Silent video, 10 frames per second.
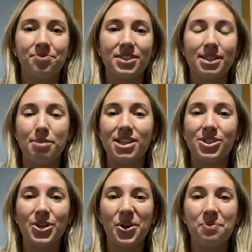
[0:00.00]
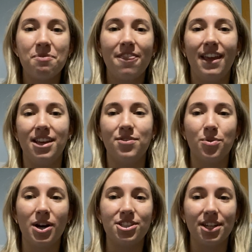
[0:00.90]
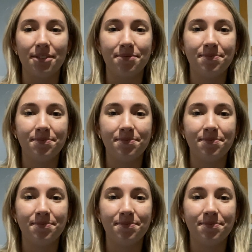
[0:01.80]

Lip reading: semester. Thank you for watching.